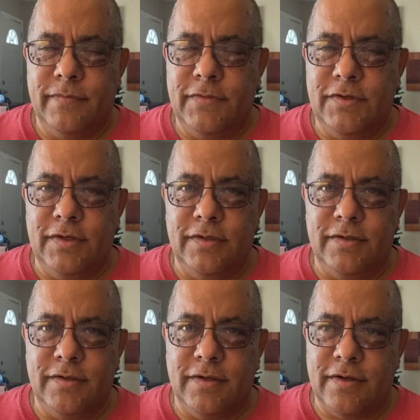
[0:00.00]

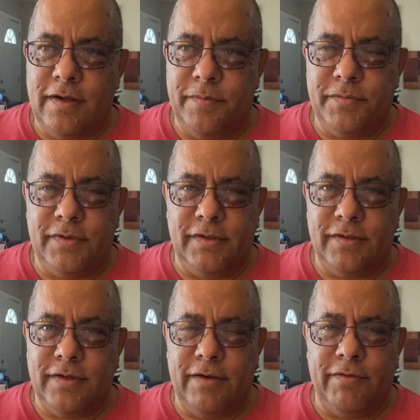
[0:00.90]
She's
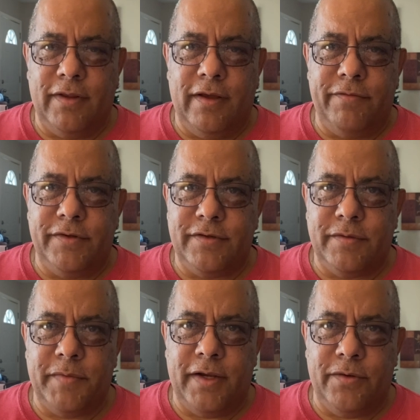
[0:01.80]
giving lovings to
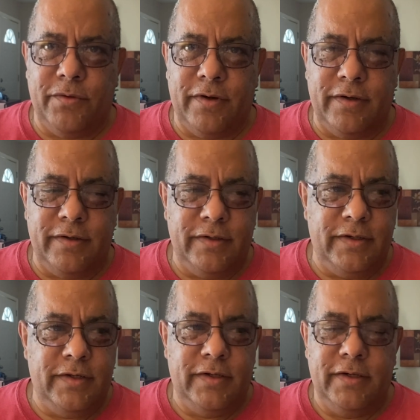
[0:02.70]
my daughter.
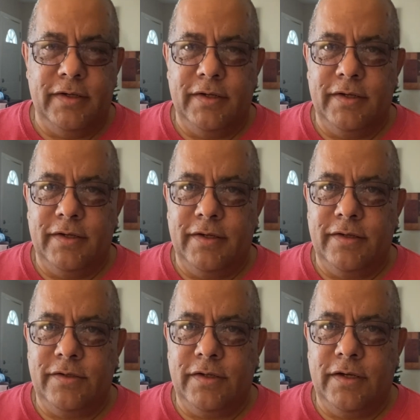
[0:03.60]

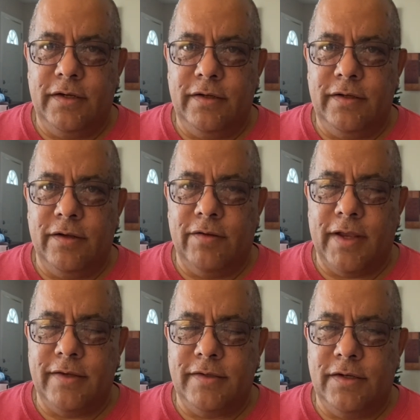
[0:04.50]
She, you know, like
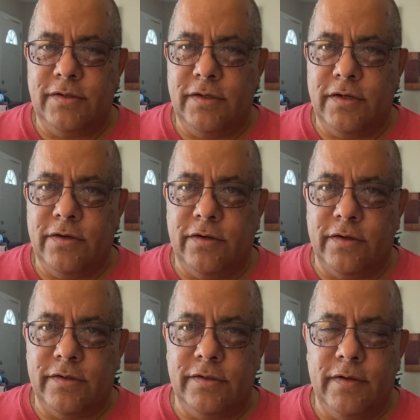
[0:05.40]
I said, she
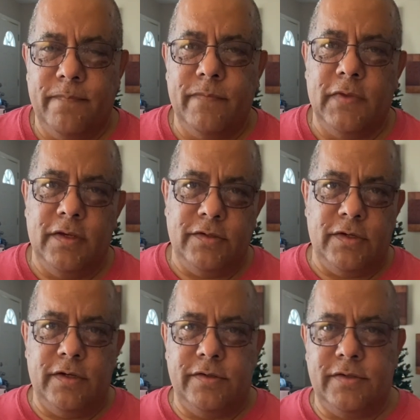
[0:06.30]
cooks. She
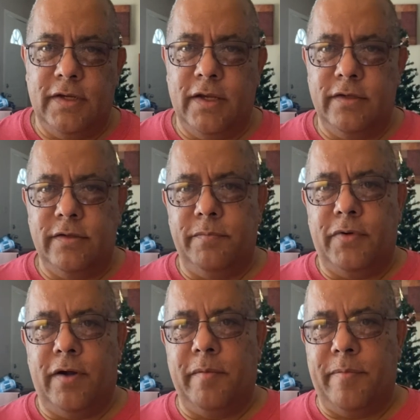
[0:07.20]
understands, and
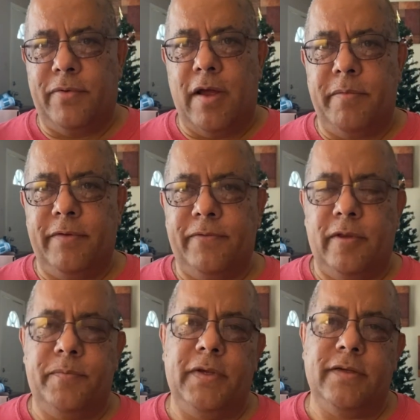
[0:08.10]
part of my problem in the
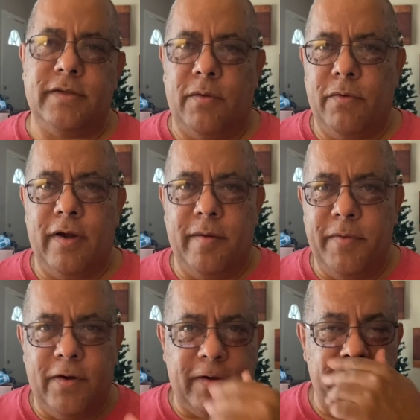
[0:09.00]
Philippines, I wanted
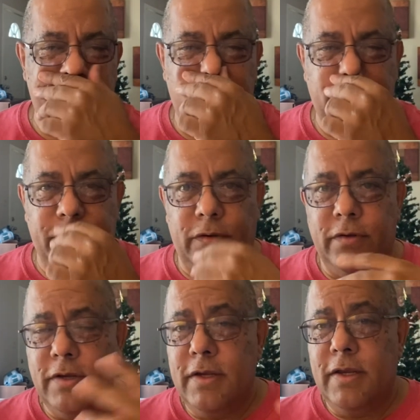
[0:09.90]
American food. So
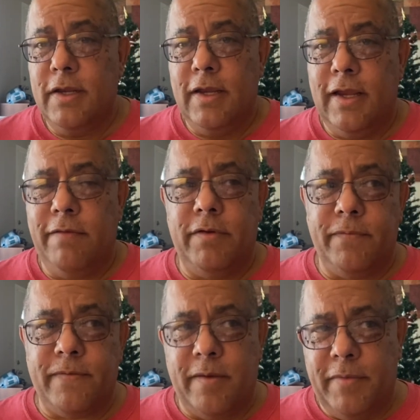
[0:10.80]
even
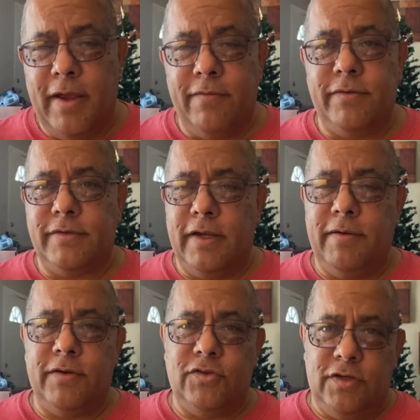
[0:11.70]
if I'm having, say,
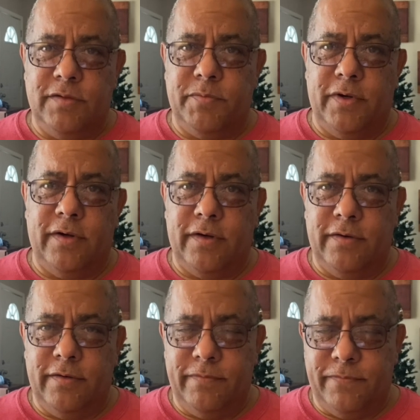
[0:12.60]
a
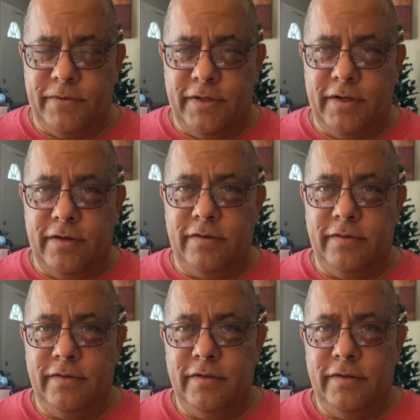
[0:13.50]
cheeseburger for dinner